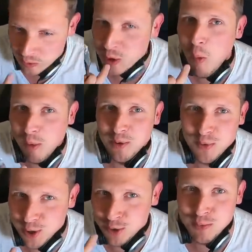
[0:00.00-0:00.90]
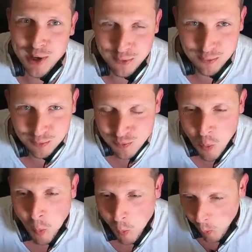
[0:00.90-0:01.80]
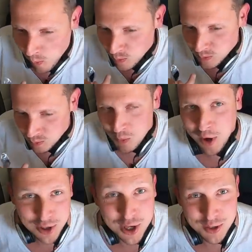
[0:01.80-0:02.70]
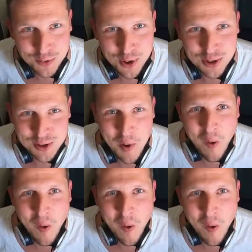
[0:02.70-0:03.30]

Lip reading: not really finished my cheese first.